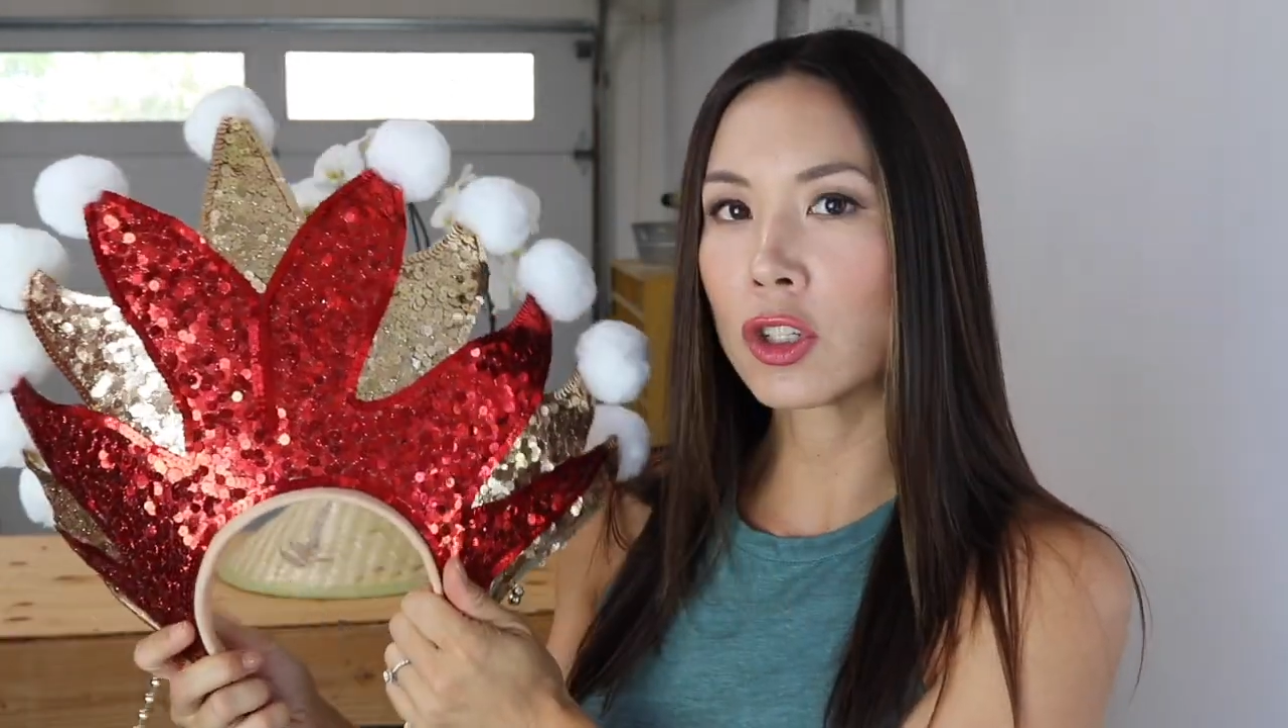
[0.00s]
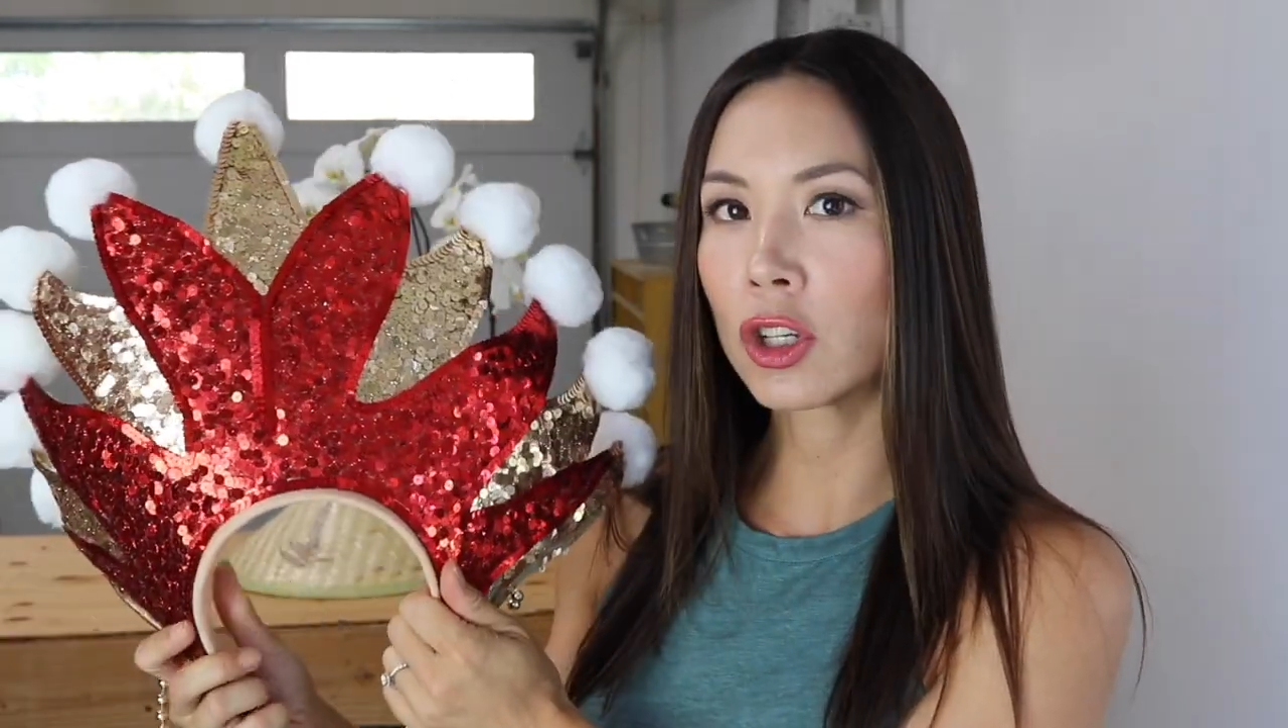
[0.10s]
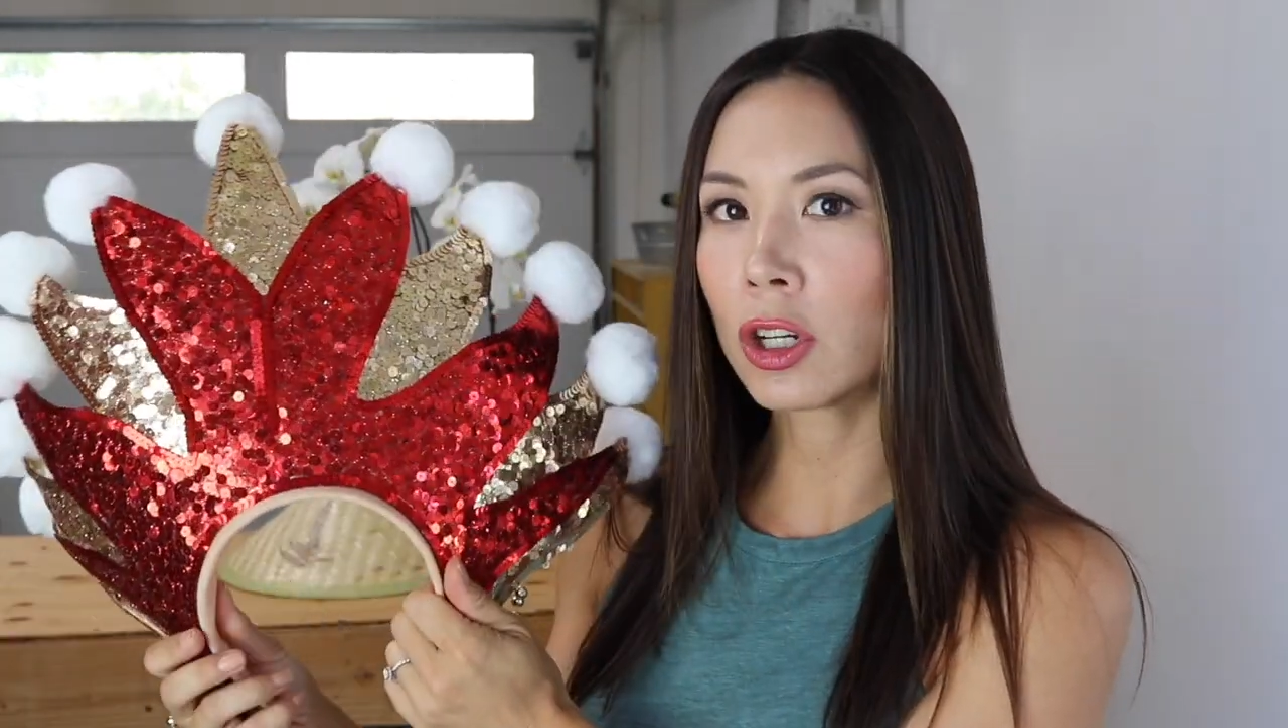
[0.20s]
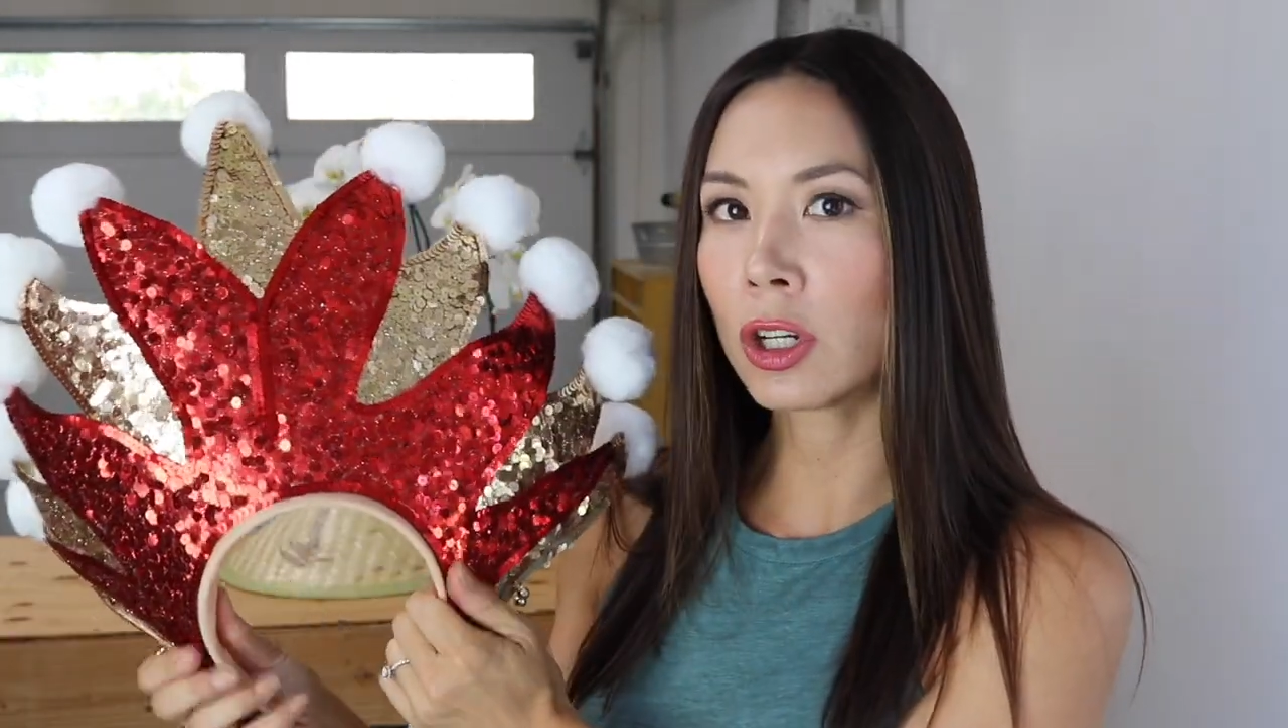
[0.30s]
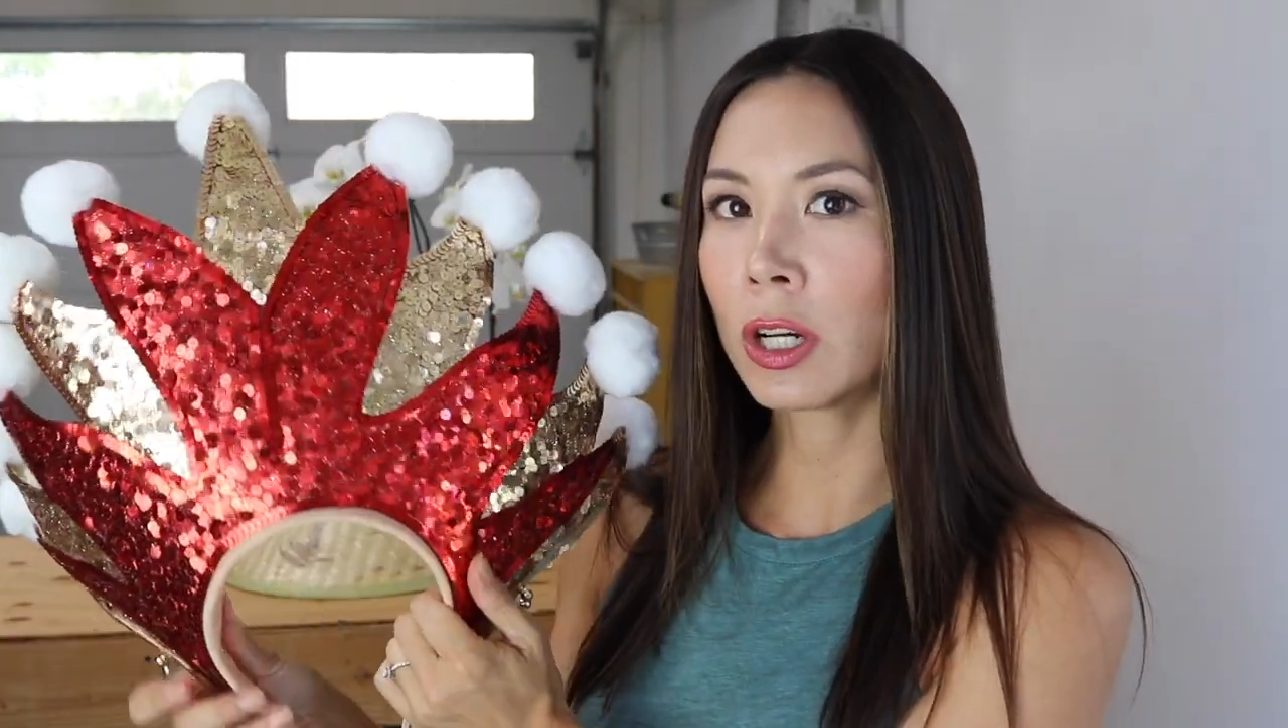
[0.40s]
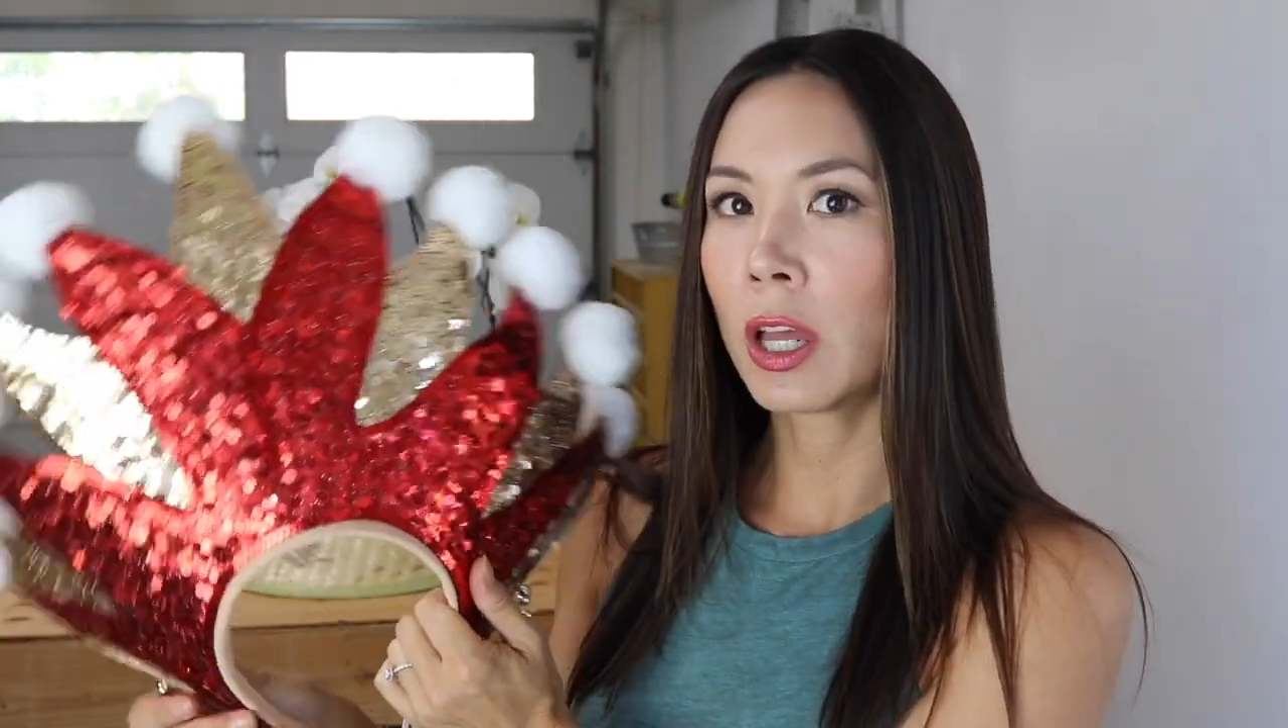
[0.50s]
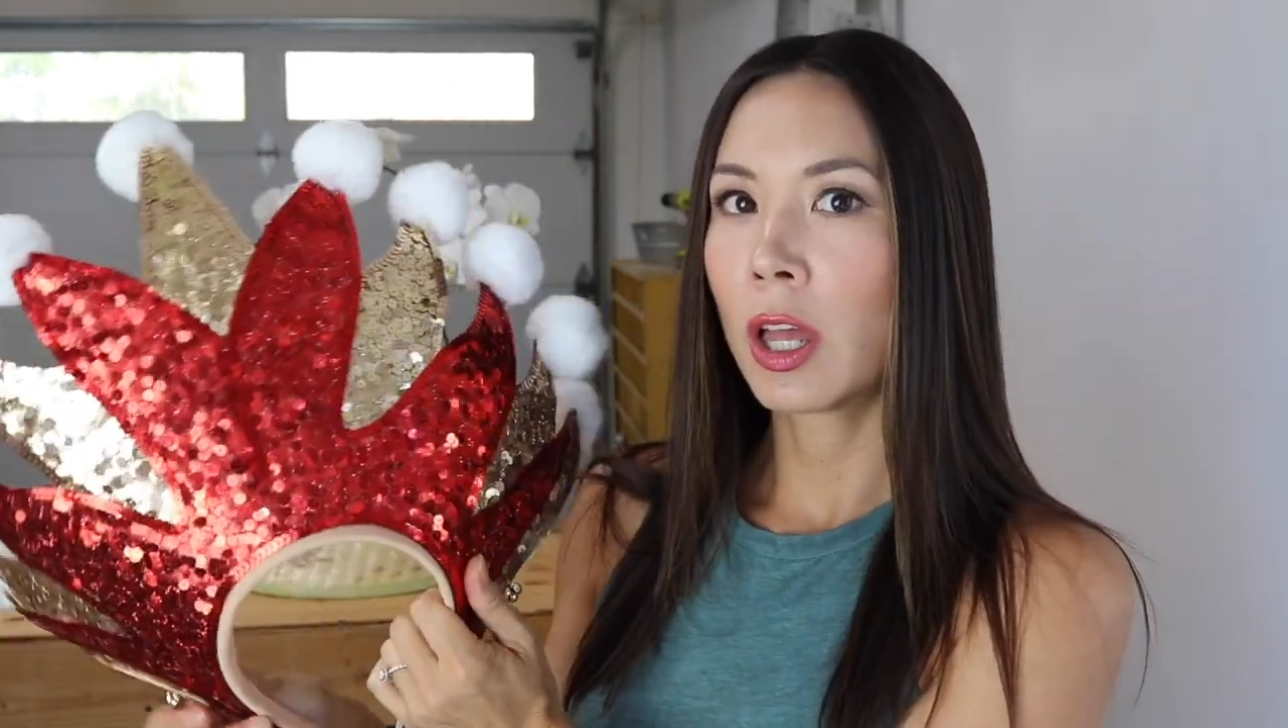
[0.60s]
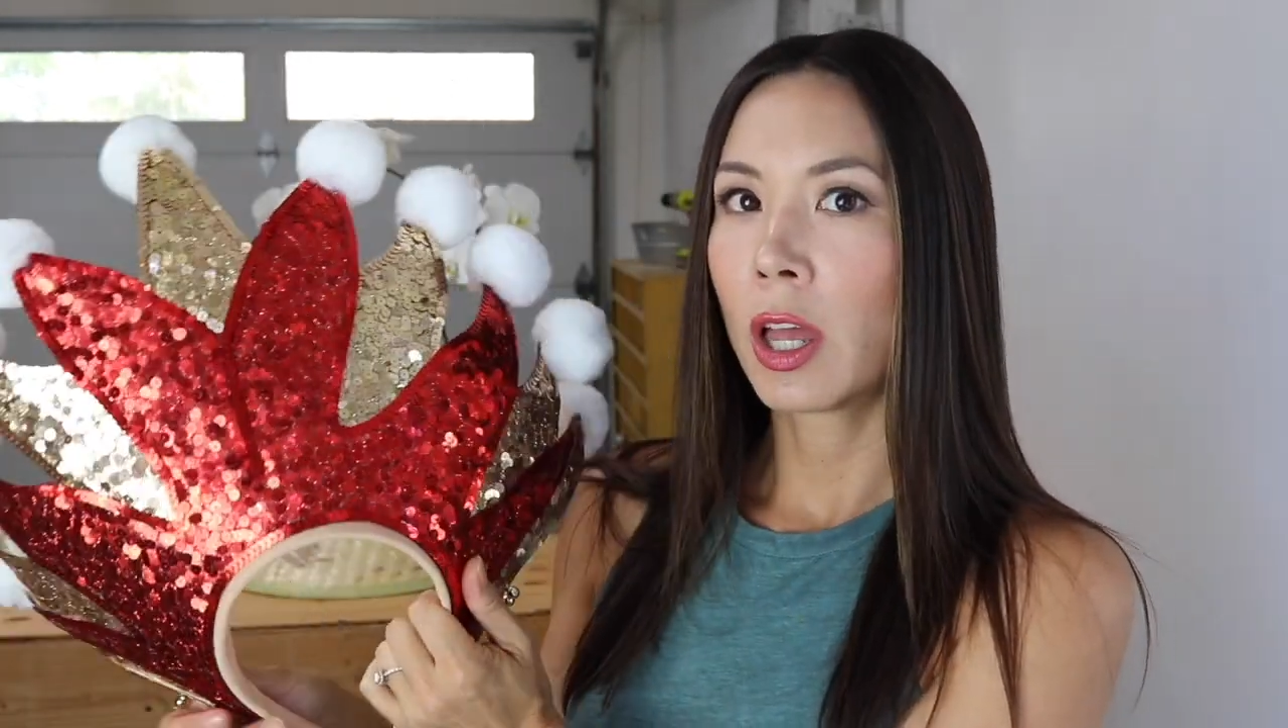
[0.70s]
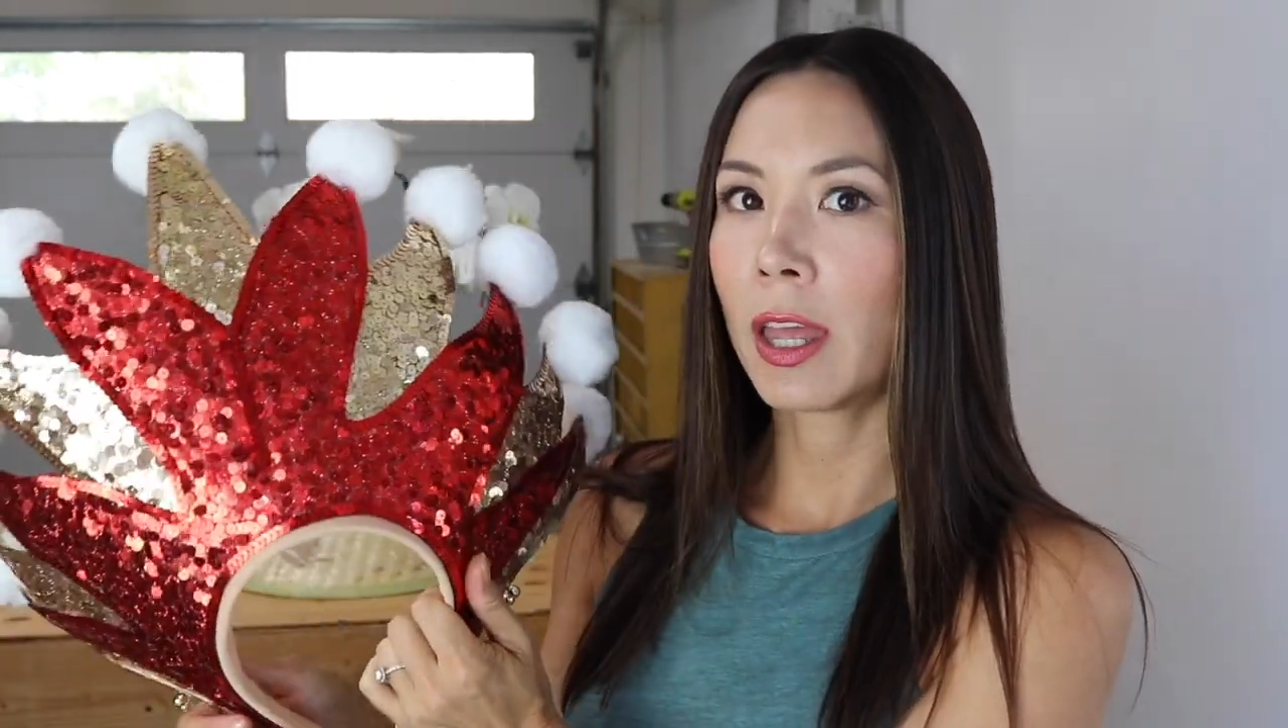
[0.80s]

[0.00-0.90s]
sure